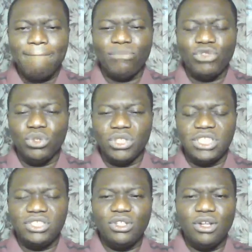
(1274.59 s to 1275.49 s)
to
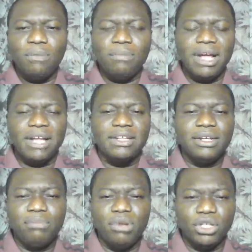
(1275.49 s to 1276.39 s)
this number,
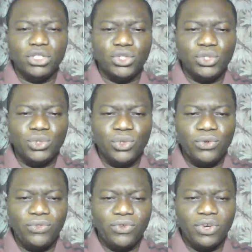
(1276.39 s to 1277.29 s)

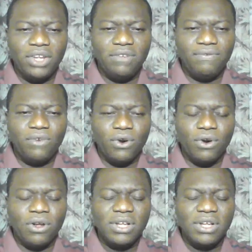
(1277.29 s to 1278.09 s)
+234